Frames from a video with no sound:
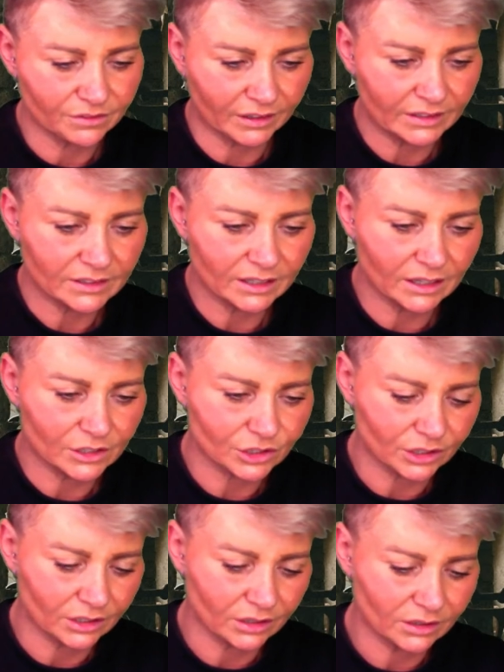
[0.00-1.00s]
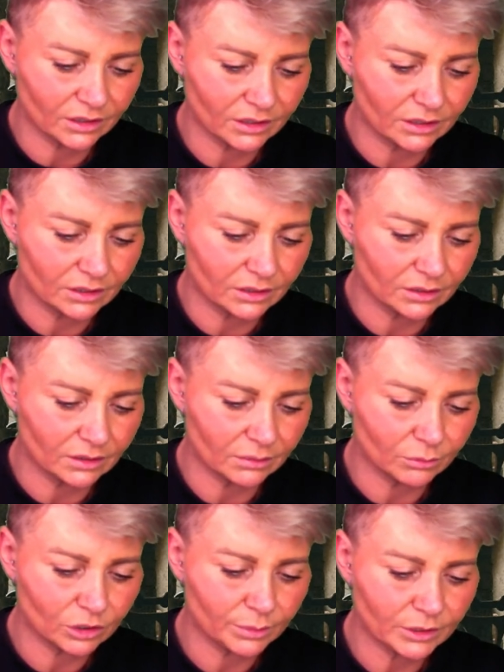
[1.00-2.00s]
me find it actually.
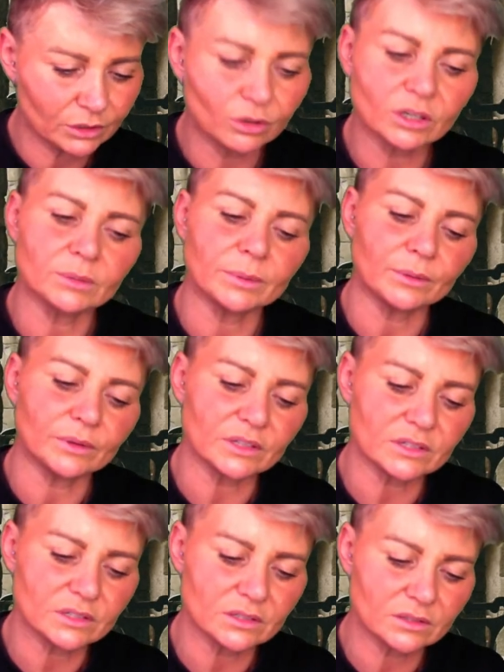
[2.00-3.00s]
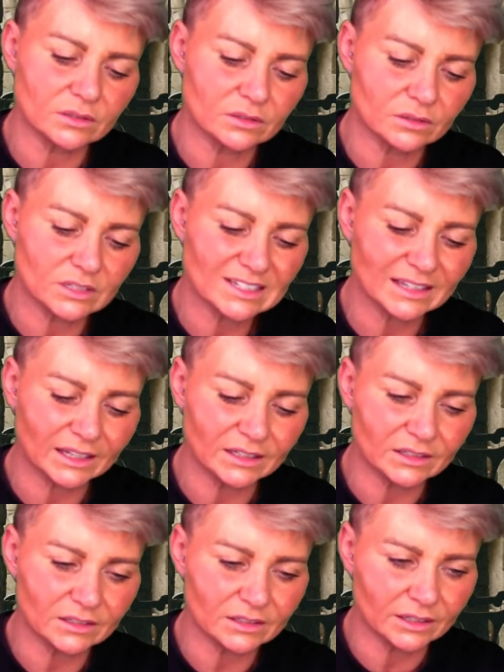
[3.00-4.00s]
I'm going to be talking about this
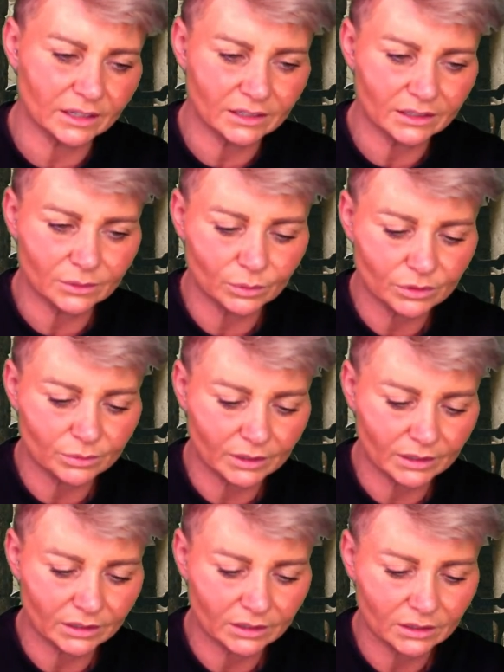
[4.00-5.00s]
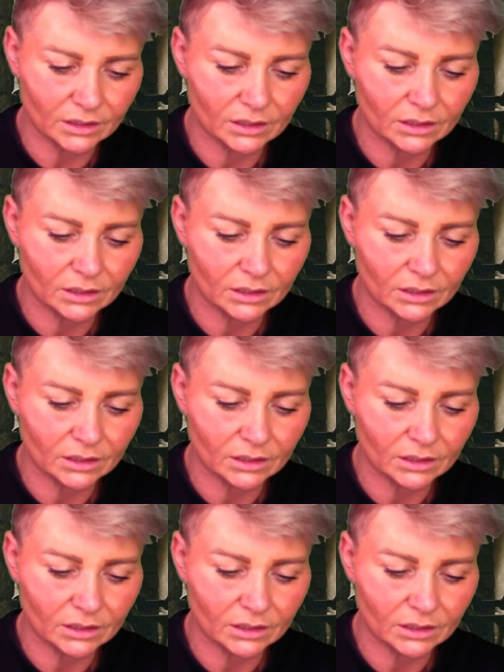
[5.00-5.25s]
slide tonight with my